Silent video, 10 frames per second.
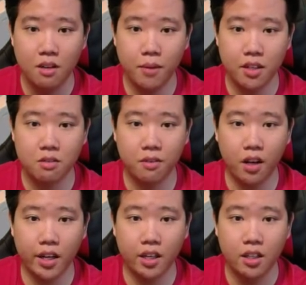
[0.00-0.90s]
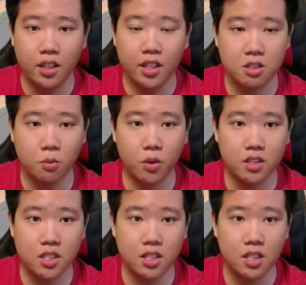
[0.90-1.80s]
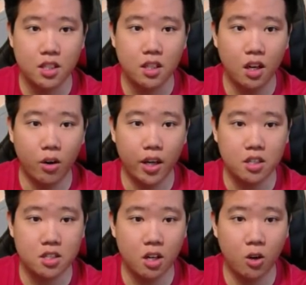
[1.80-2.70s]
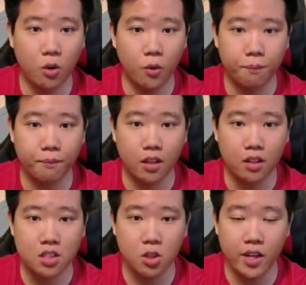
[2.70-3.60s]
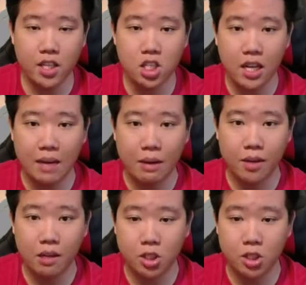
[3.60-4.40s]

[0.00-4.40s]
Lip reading: but it's fine. It's worth it. Okay, so each time I'm gonna be